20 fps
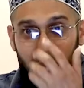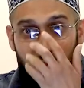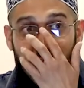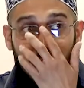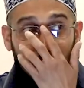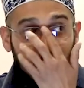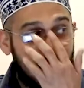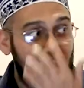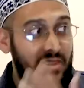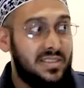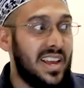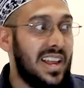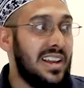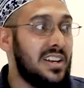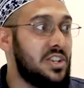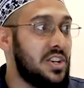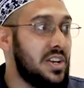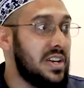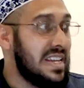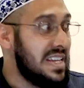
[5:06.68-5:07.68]
our
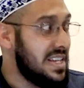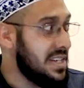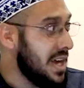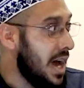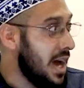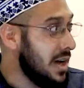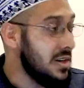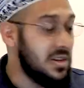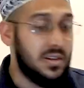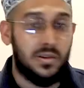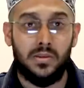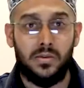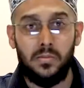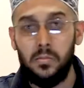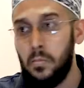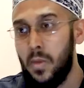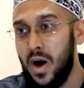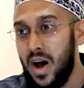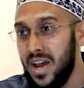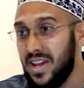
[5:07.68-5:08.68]
intelligent young
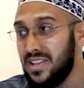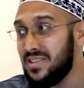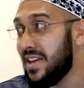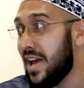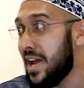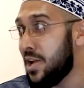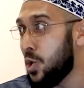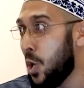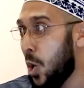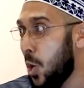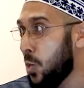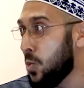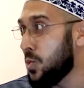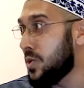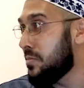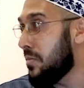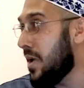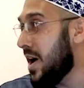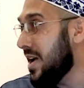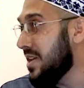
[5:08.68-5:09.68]
minds and
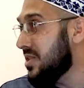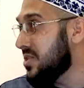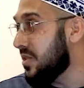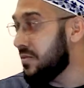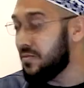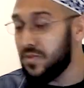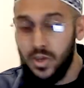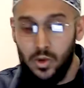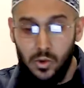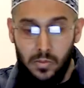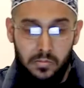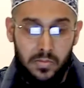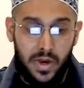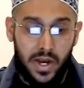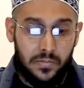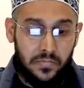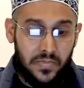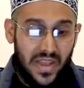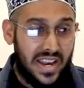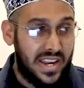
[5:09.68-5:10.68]
old minds of the
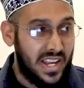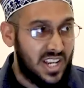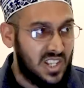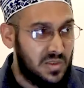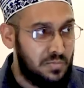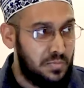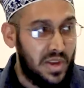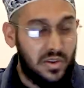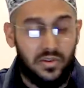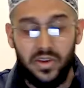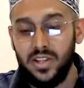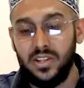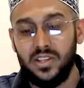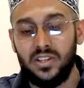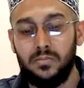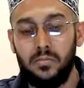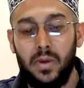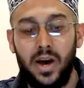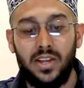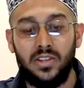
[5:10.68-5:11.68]
Ummah and
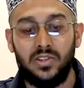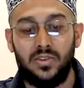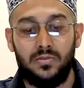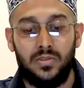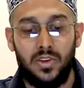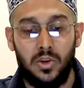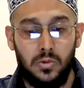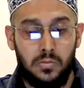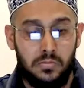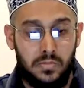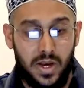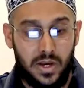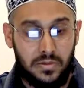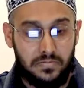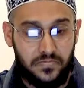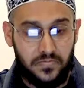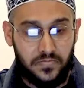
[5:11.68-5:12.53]
experienced minds of the Ummah.